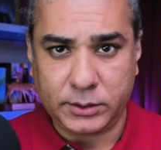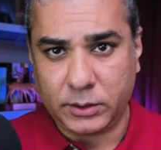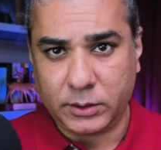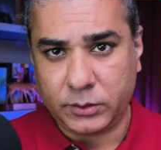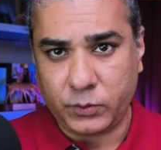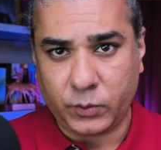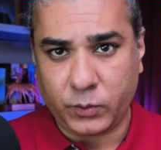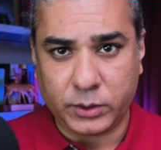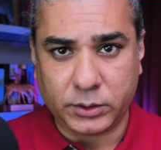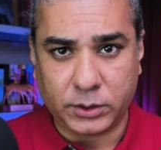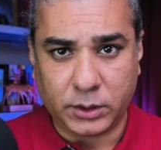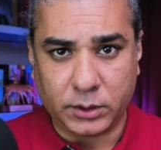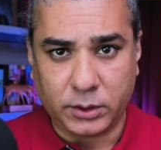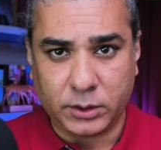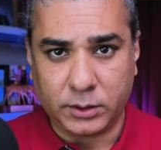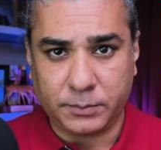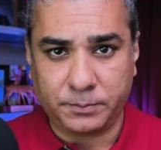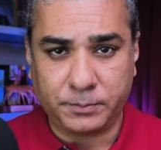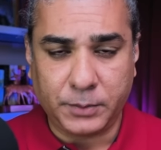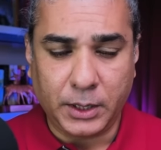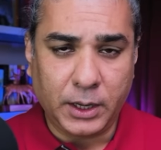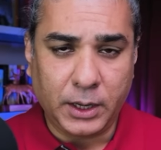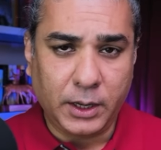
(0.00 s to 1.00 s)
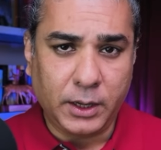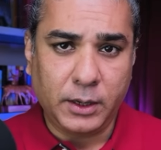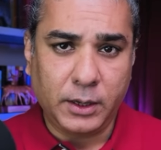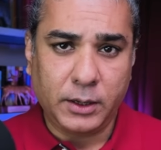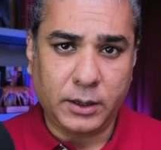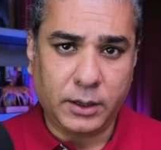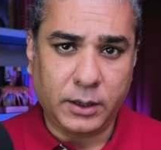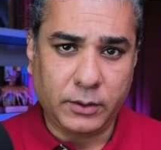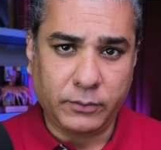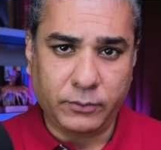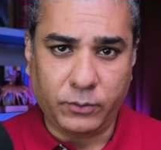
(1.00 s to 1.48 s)
This was a,
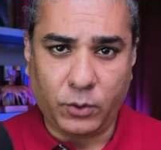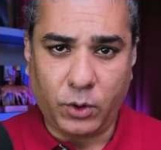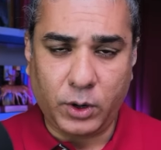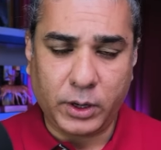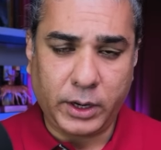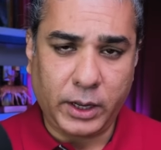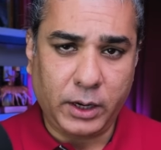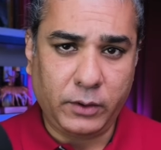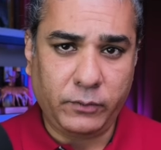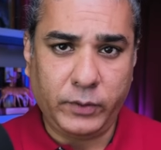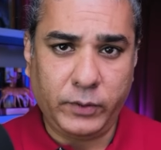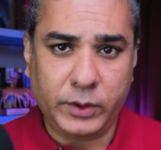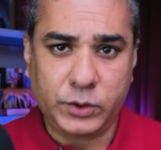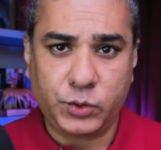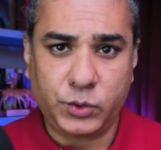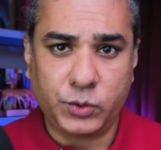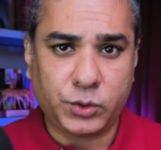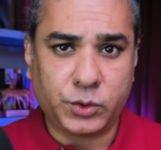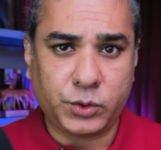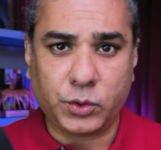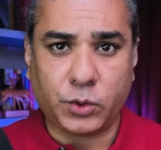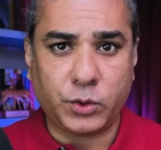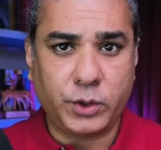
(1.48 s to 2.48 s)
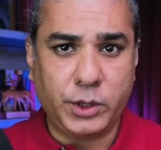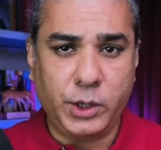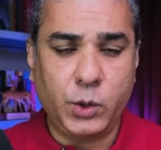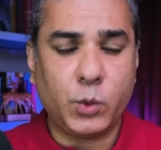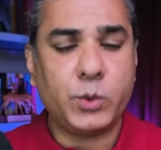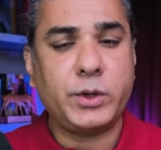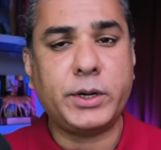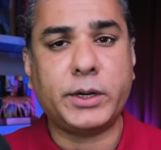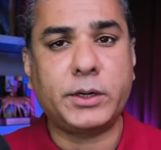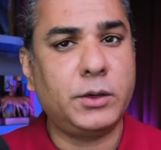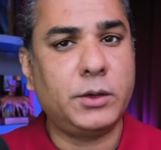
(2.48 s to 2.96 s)
a war in which you saw
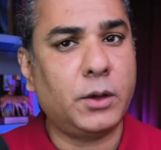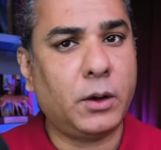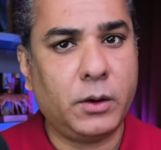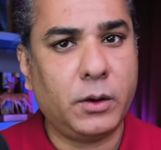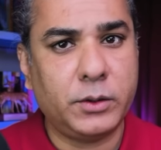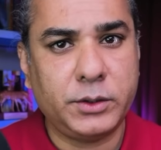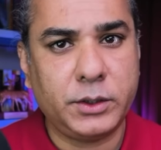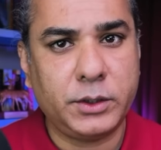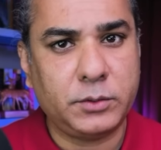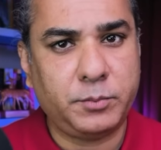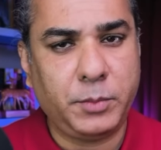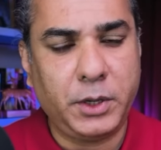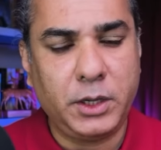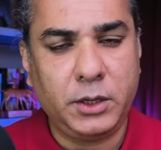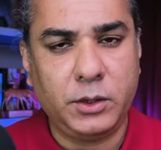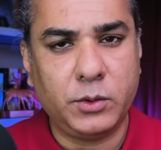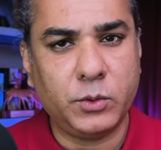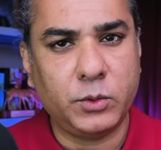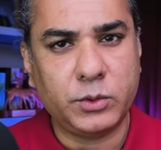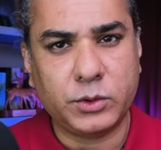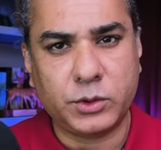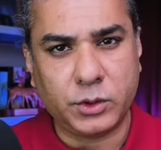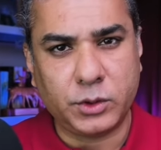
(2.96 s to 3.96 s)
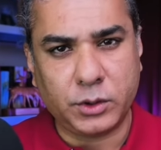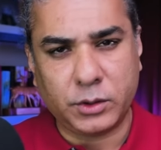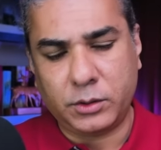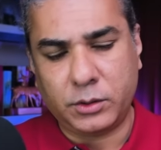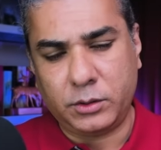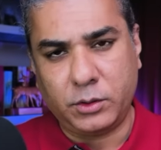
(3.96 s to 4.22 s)
new technologies being used, uh,